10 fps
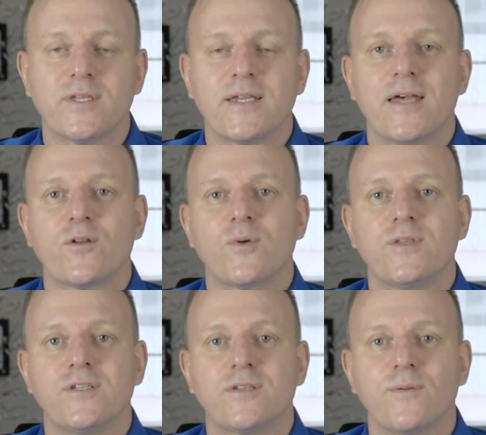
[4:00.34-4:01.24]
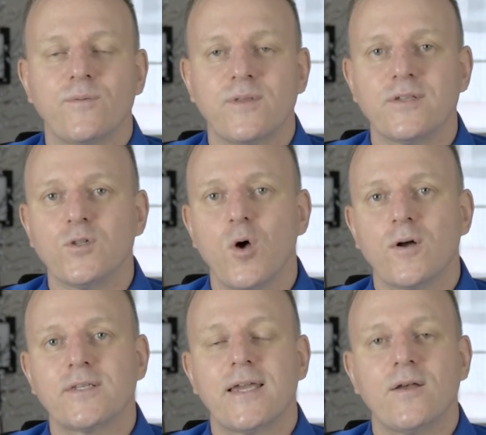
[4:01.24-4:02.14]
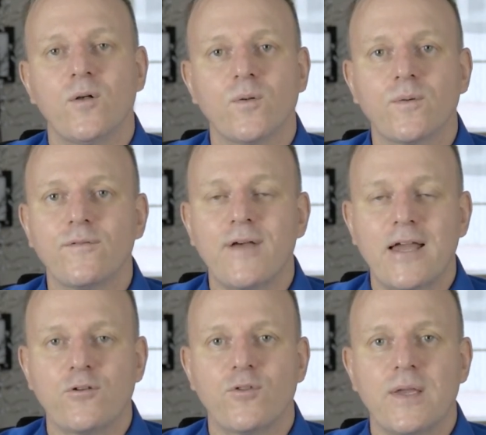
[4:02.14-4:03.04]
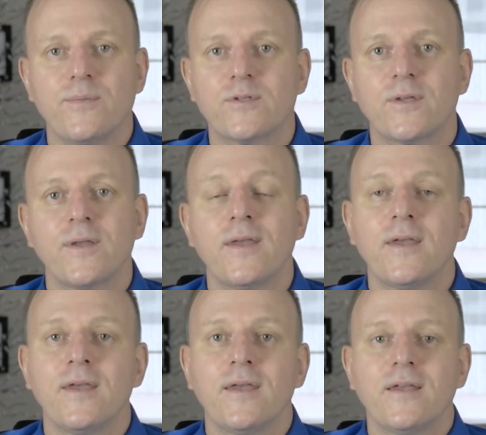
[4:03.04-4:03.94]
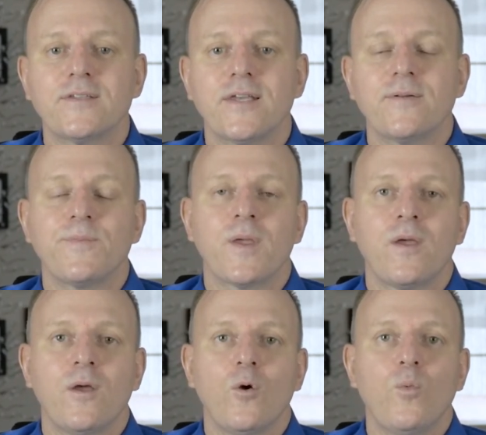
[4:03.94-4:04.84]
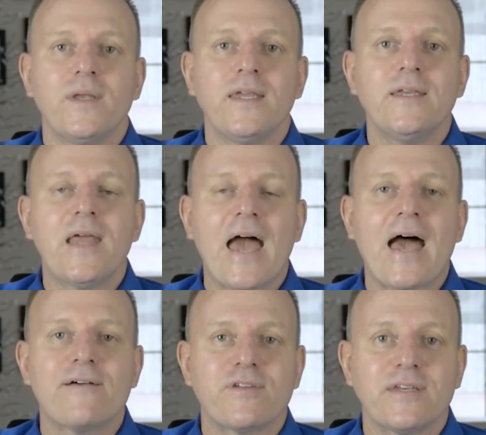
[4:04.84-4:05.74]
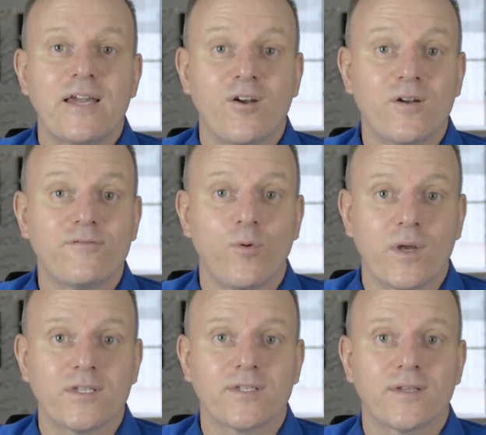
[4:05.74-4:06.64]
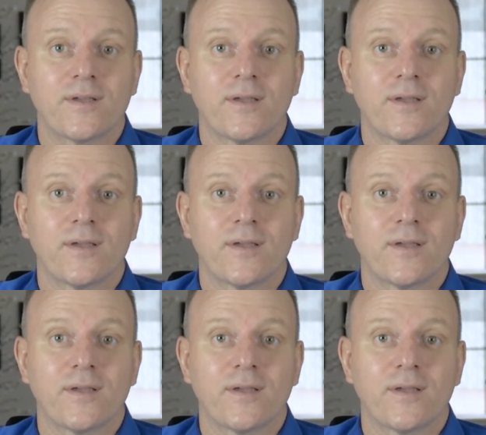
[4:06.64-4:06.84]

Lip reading: together with these long tail value themes, is that we need to have a narrative voice,